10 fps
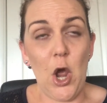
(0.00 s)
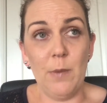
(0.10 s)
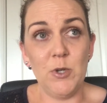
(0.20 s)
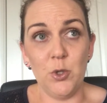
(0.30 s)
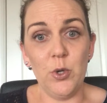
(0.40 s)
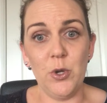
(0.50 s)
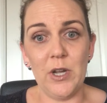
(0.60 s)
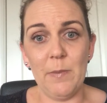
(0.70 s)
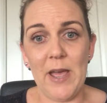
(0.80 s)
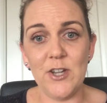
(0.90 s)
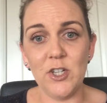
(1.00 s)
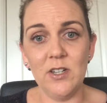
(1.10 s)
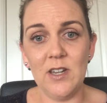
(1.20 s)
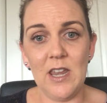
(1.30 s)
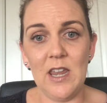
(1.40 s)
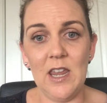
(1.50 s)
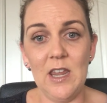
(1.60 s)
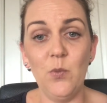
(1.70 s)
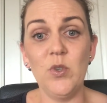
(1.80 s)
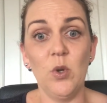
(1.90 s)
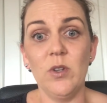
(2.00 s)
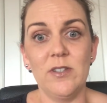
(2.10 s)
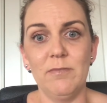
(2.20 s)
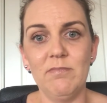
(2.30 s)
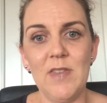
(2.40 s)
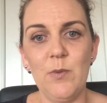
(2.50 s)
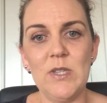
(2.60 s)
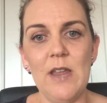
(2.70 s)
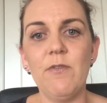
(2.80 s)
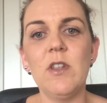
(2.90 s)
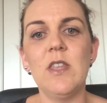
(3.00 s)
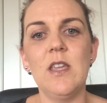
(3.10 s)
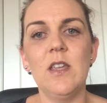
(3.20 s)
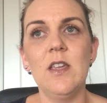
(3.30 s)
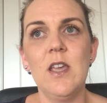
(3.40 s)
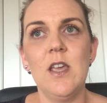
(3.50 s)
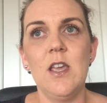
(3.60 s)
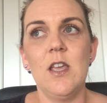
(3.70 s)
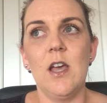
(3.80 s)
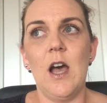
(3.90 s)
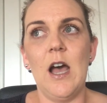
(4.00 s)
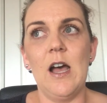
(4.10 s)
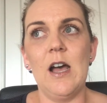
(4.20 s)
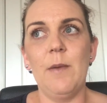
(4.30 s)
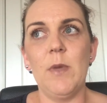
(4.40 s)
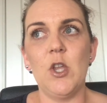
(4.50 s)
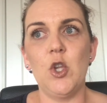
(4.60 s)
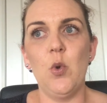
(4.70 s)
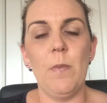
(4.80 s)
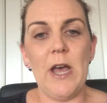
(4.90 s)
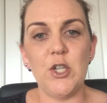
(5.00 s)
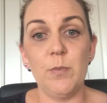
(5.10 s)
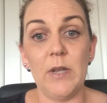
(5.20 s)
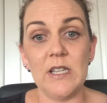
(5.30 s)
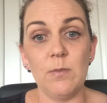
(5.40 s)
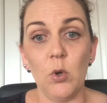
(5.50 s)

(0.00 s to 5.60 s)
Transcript: I'm sure you can imagine it was awesome. It was everything you imagine plus